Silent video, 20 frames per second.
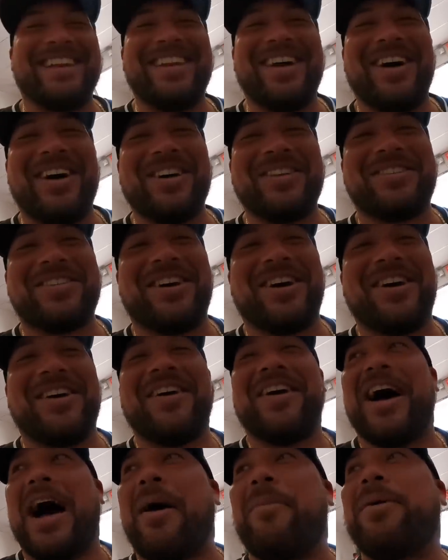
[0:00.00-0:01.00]
no, so
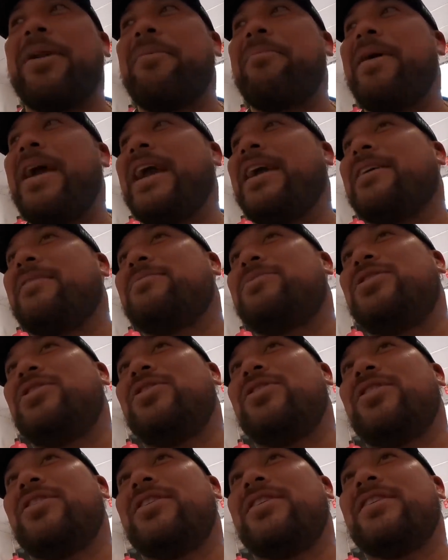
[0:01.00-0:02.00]
I'm gonna make them
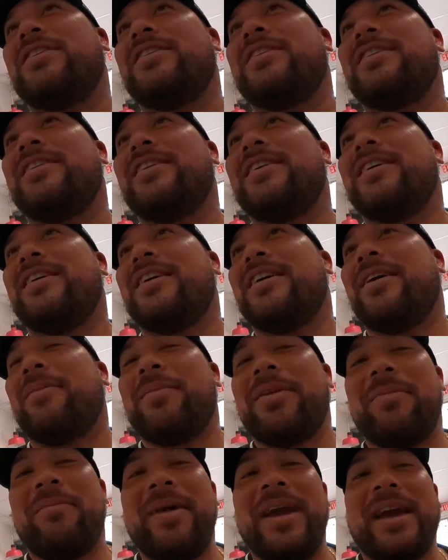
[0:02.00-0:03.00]
too. I'm
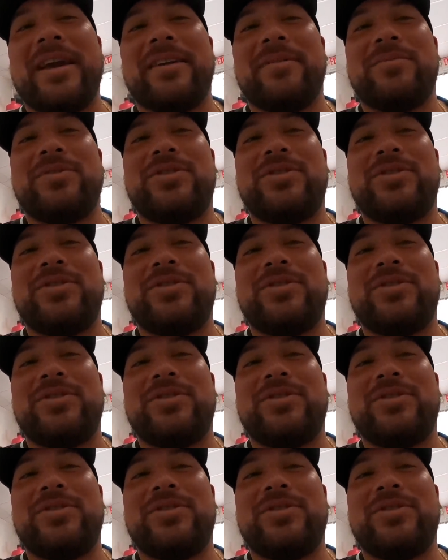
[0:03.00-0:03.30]
gonna make them